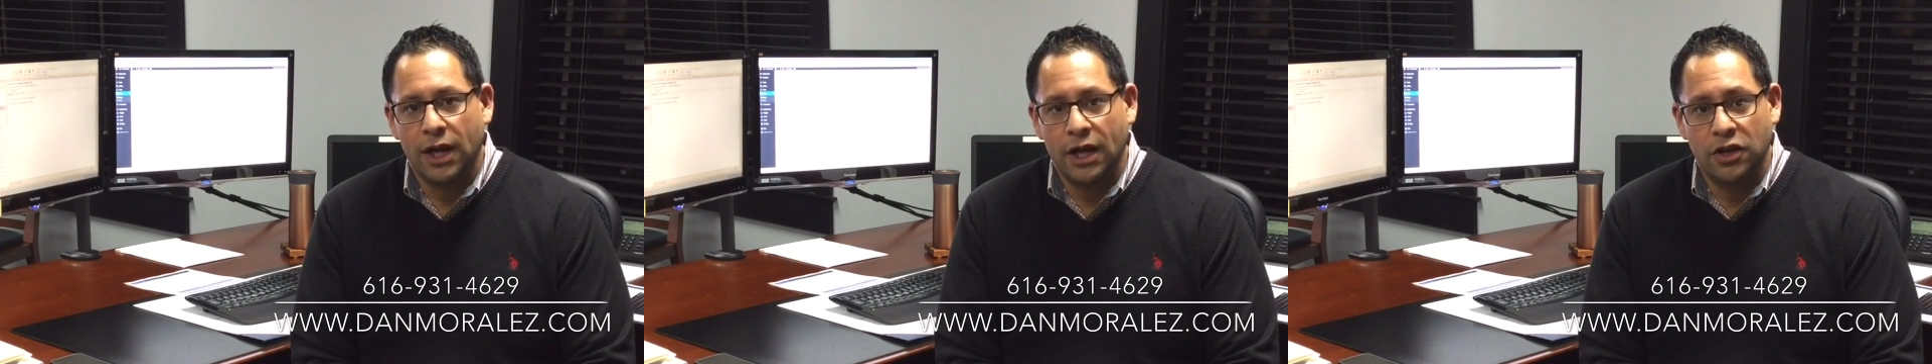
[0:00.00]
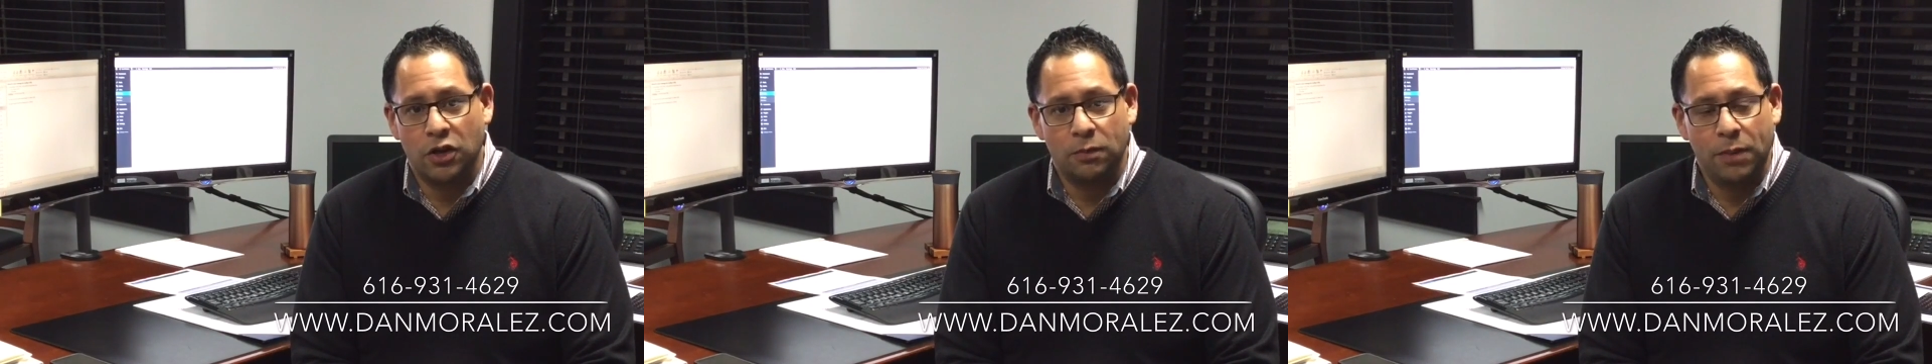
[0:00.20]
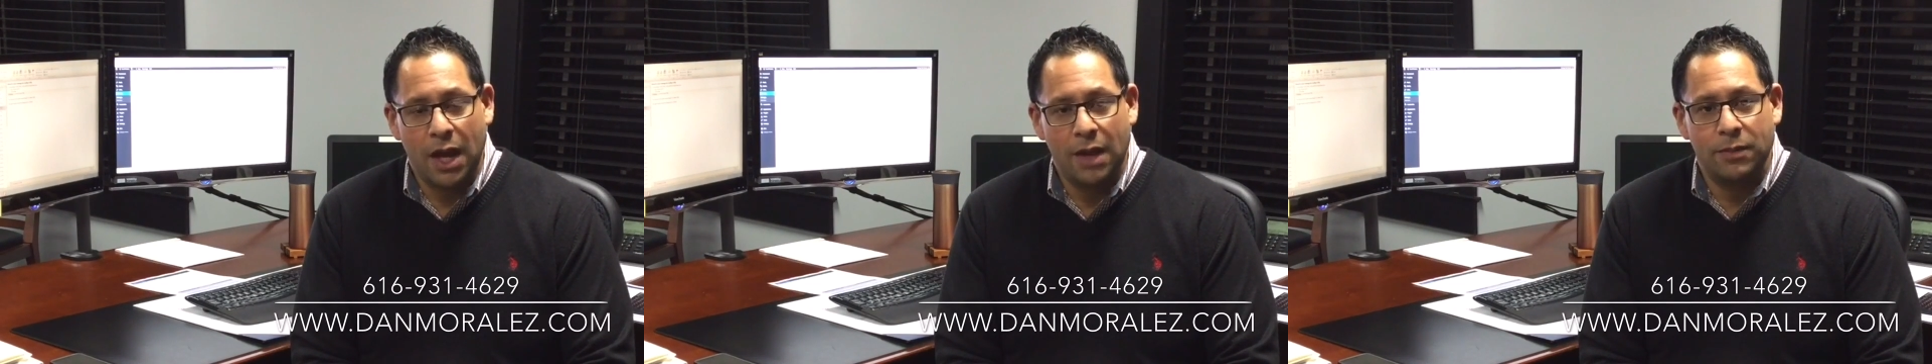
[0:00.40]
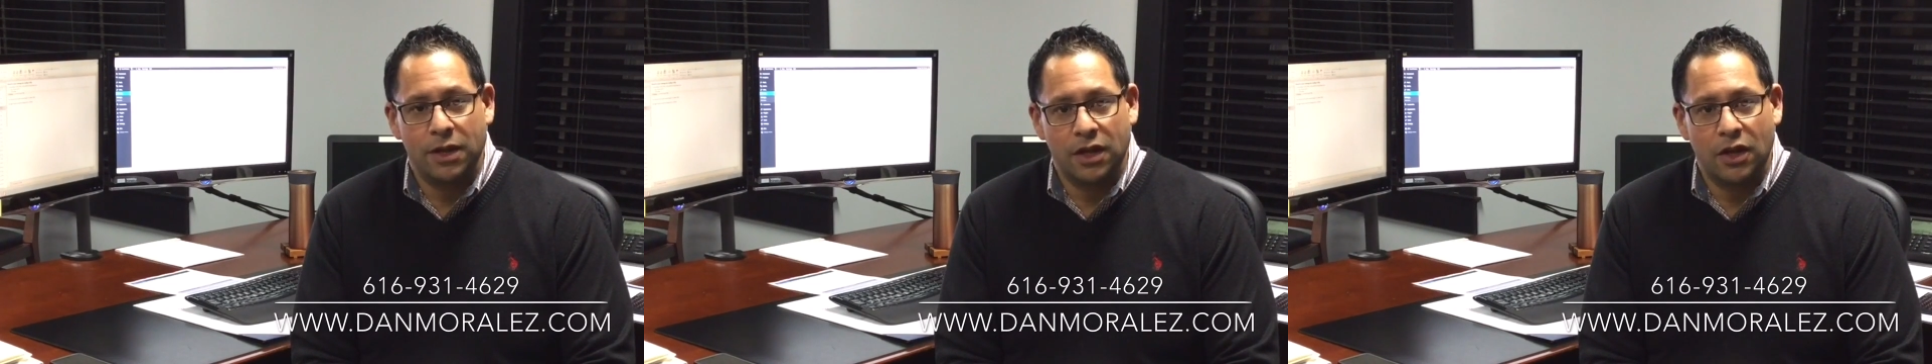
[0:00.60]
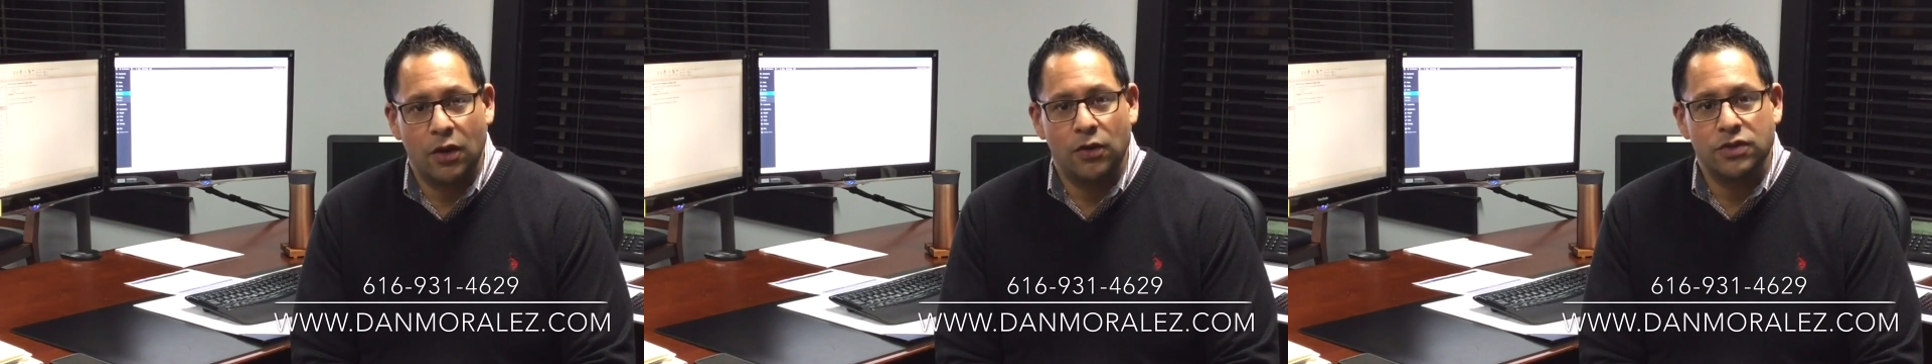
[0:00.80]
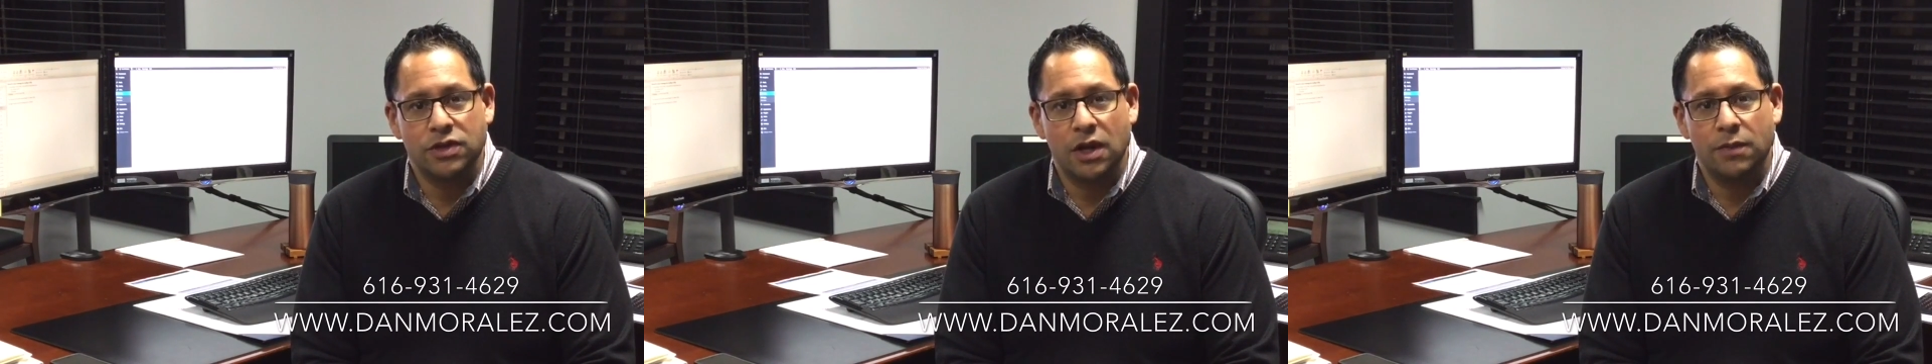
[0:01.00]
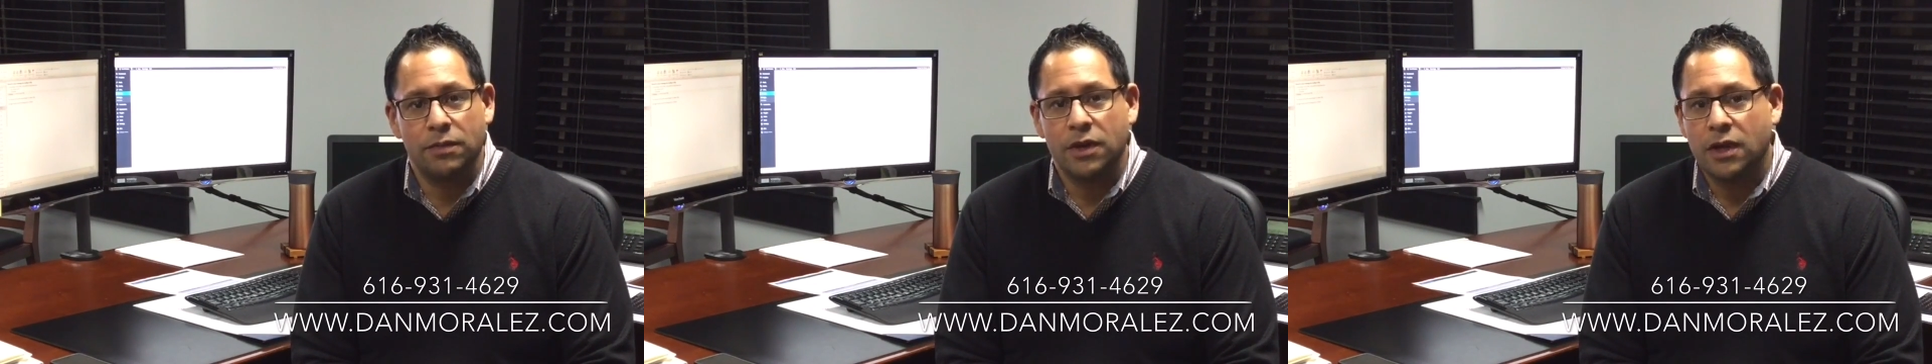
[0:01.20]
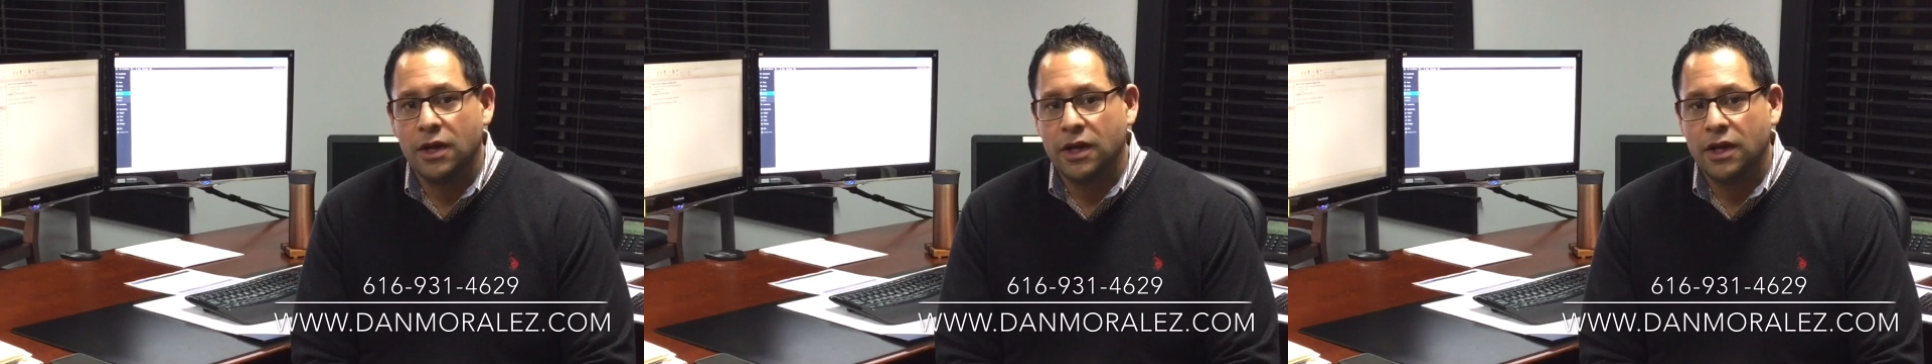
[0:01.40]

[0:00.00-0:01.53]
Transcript: and your payment goes up,